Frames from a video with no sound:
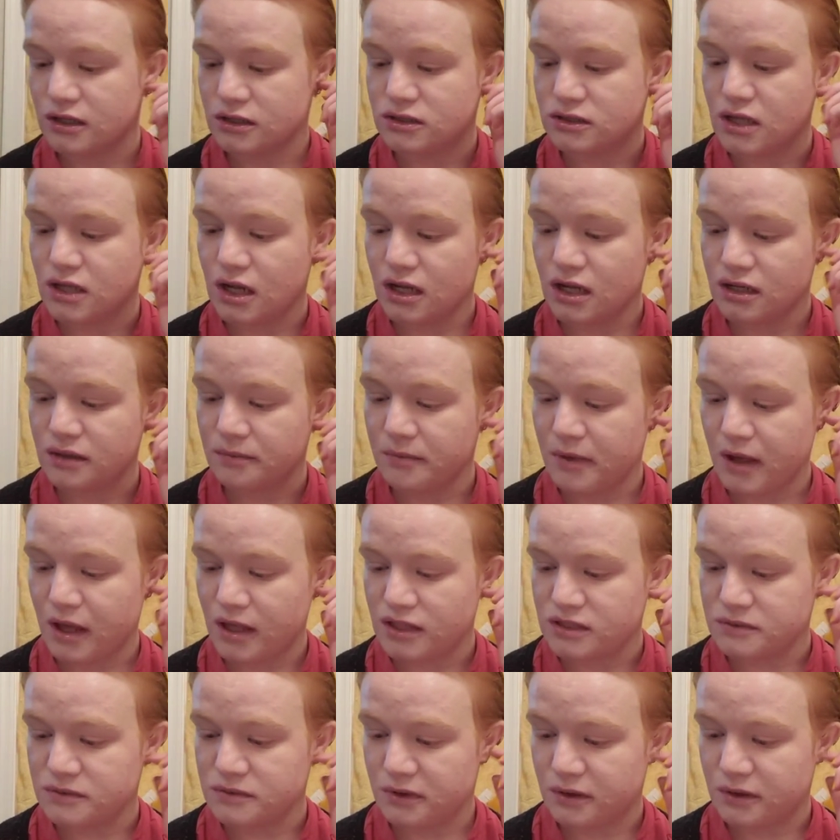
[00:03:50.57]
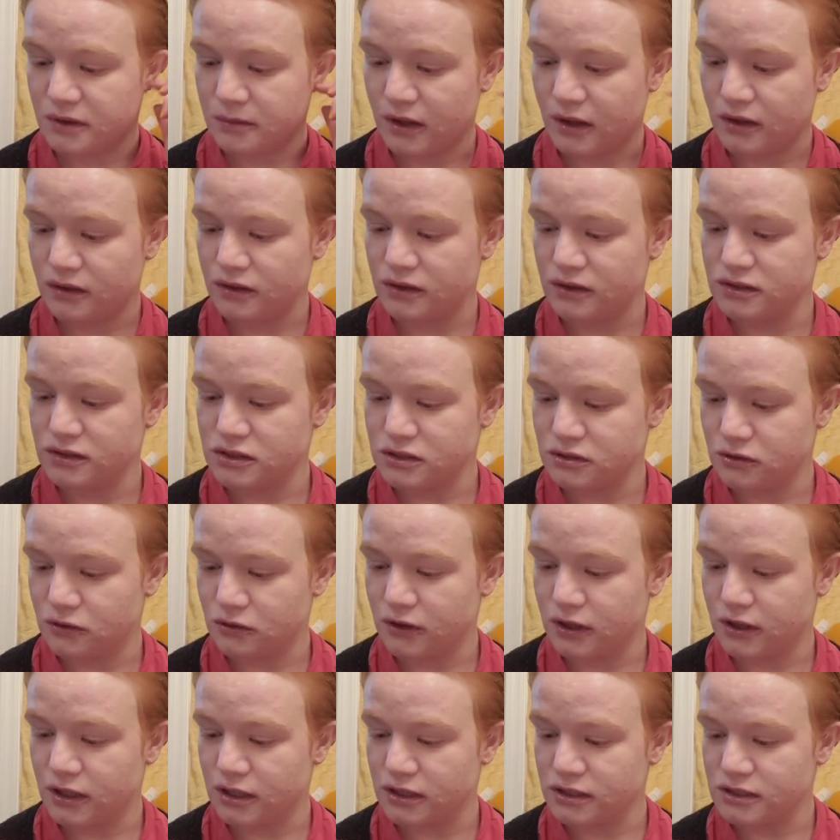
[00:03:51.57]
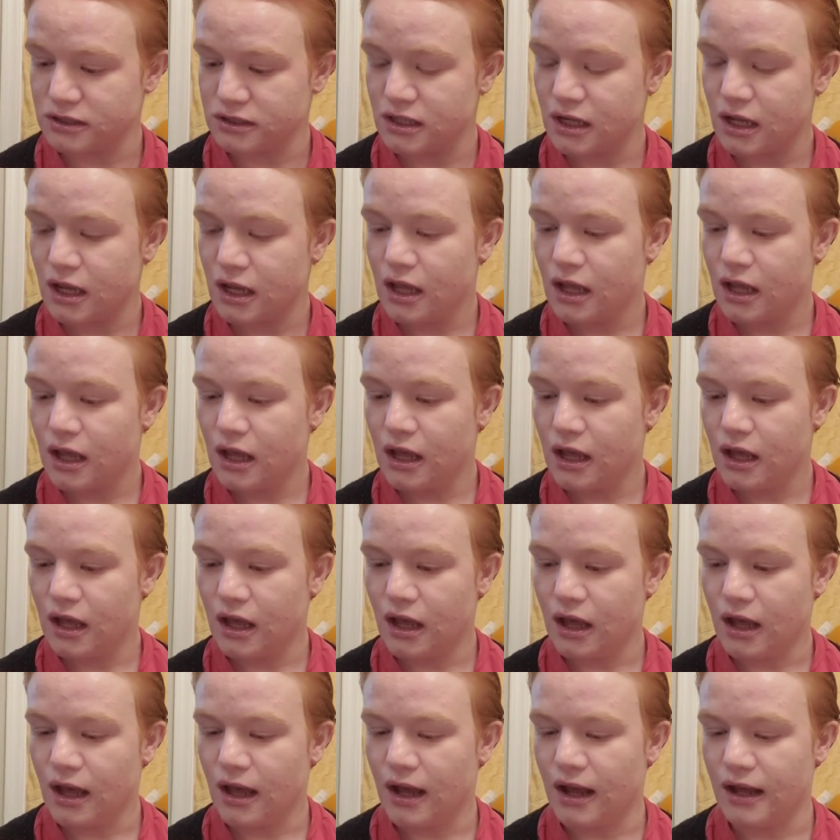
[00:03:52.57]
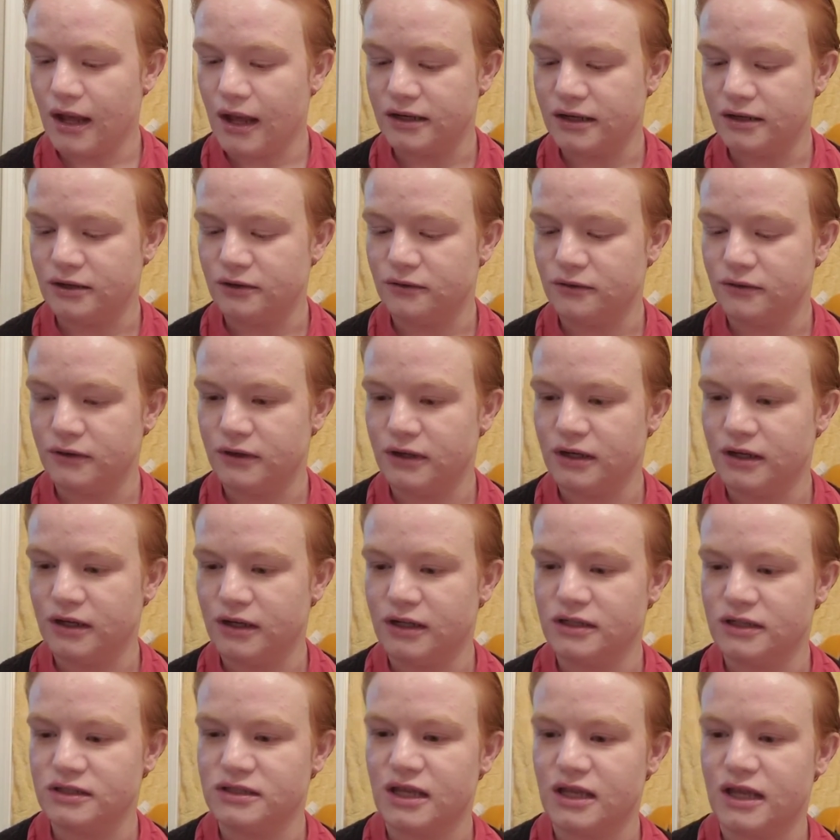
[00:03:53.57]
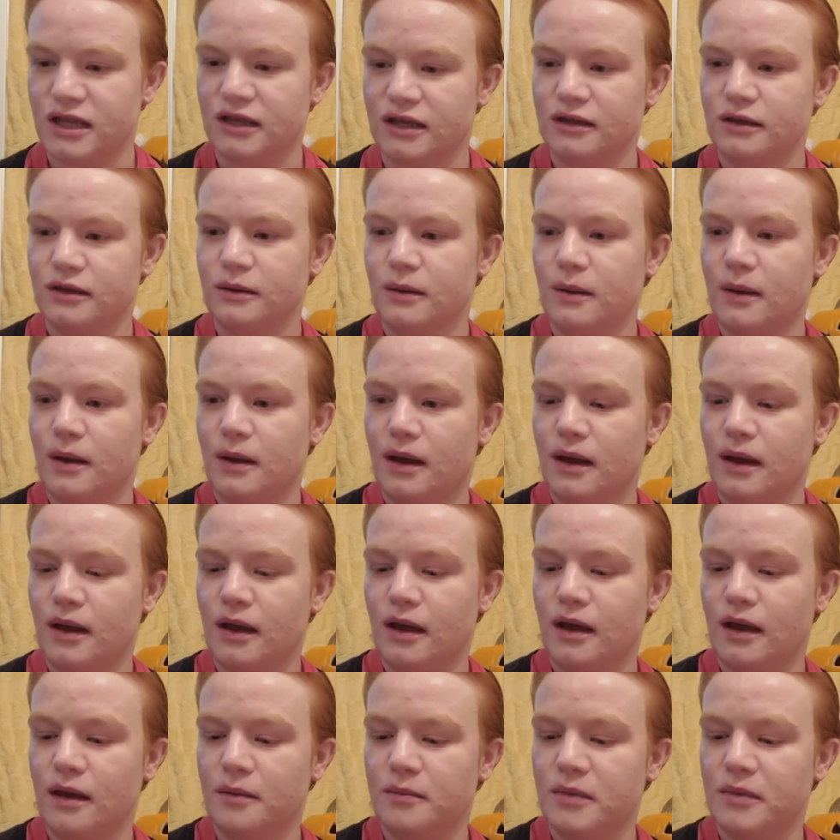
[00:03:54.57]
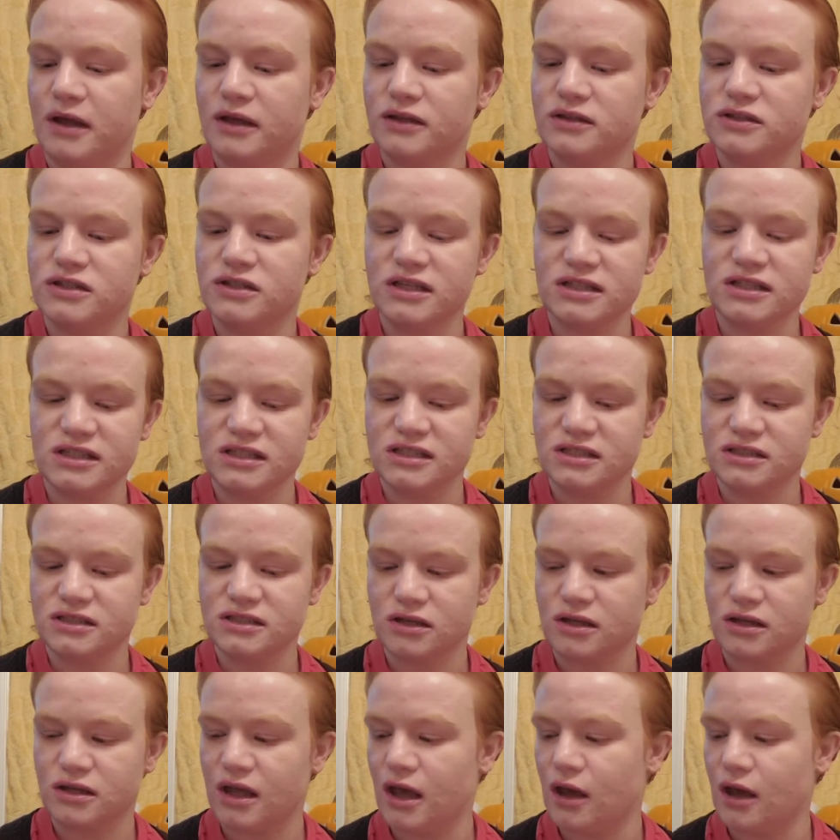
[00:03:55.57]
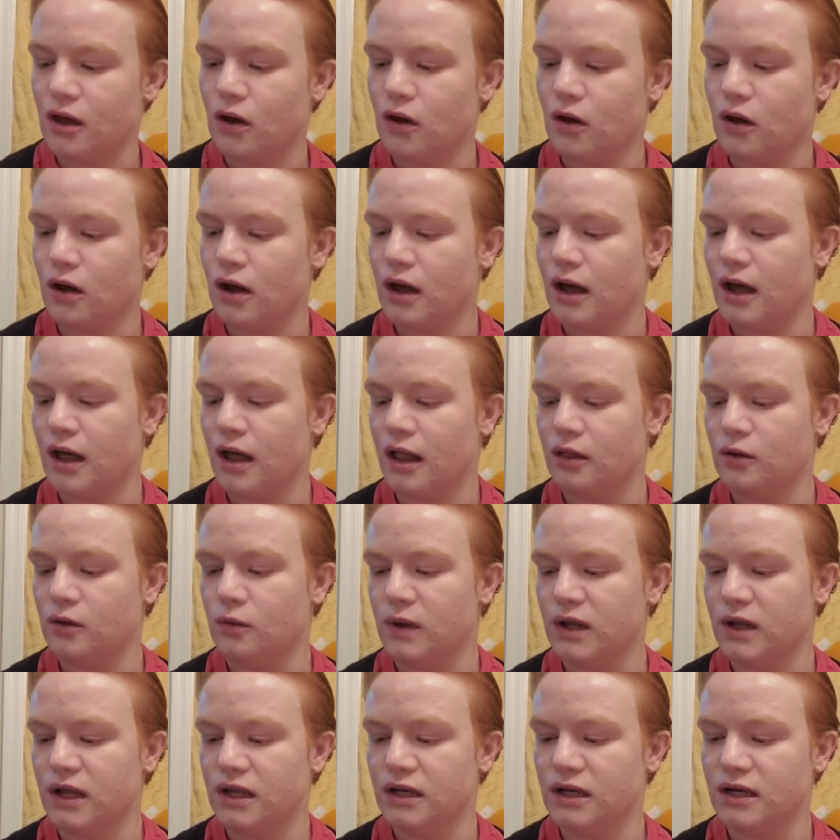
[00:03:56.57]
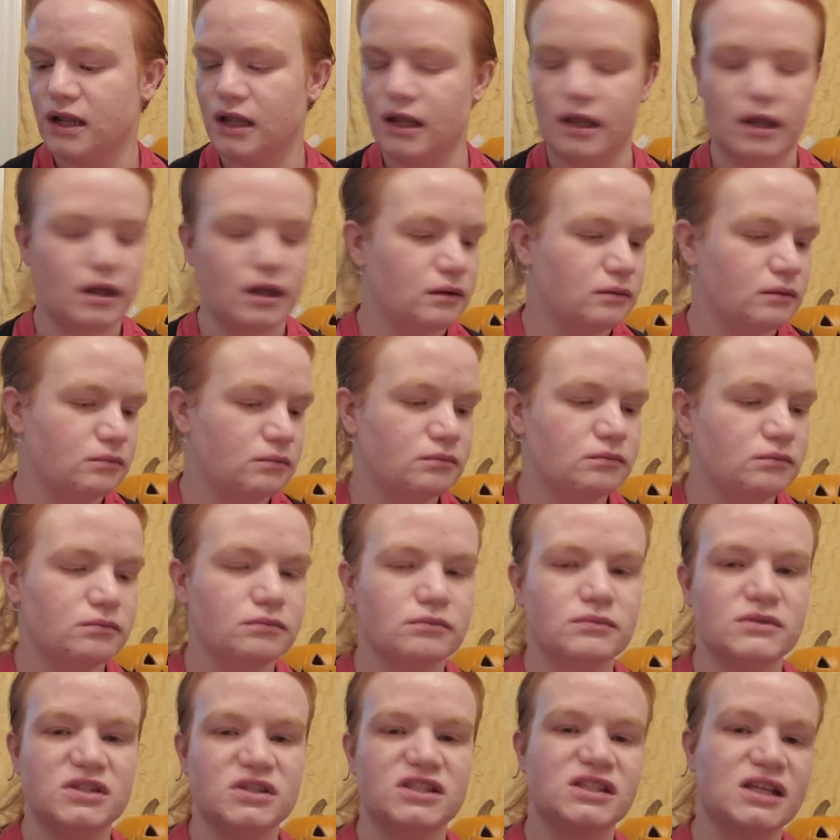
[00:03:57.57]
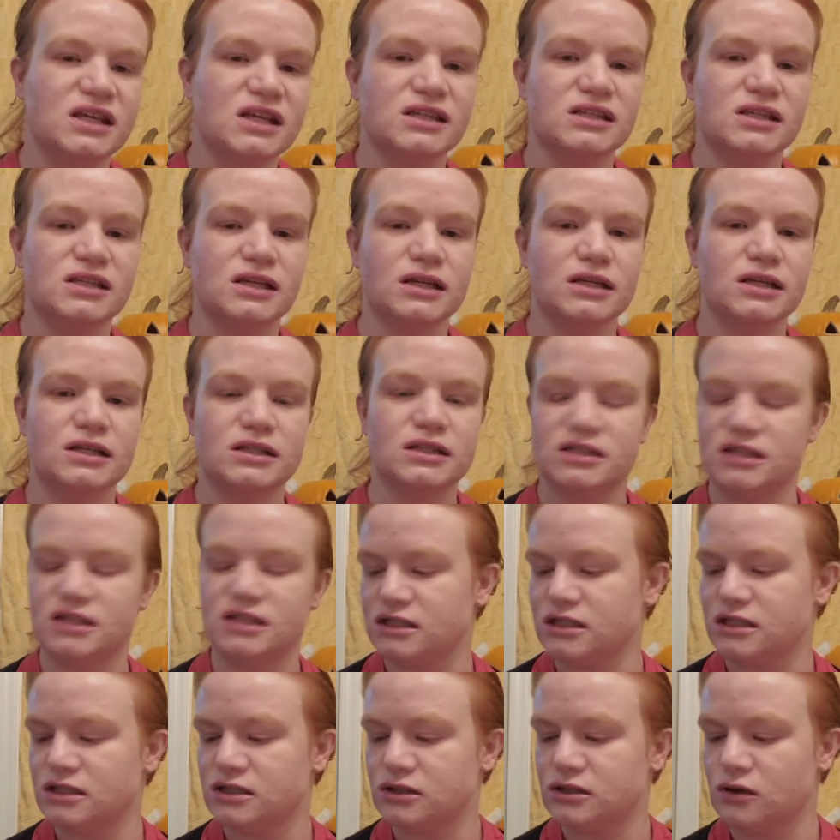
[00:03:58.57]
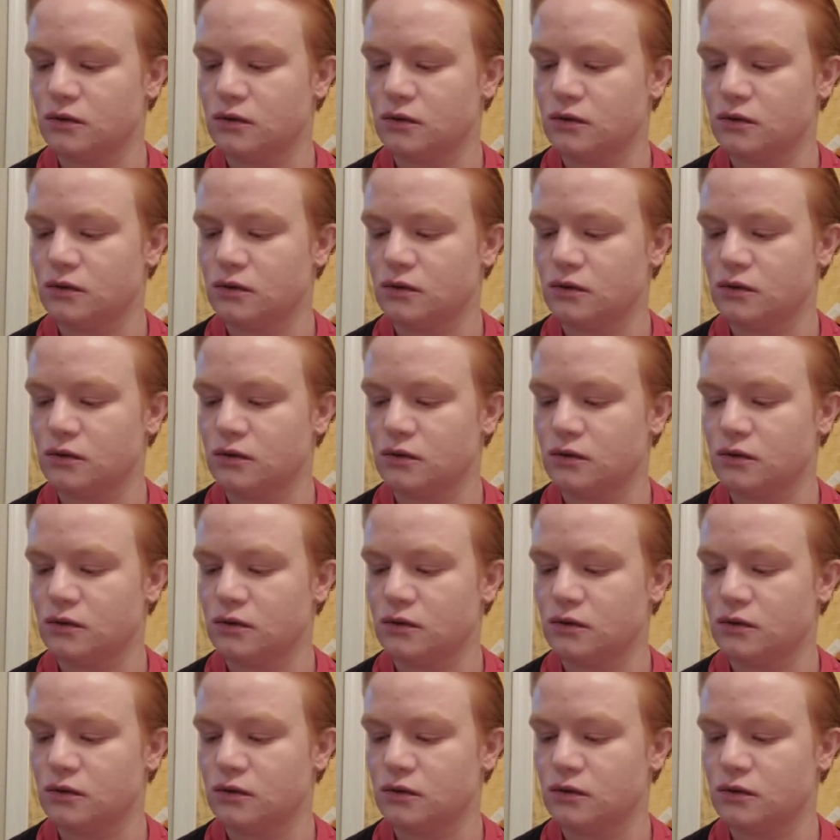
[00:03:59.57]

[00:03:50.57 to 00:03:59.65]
talking to my husband about the stories I do, and he's like, I'm like, since Halloween season, since it's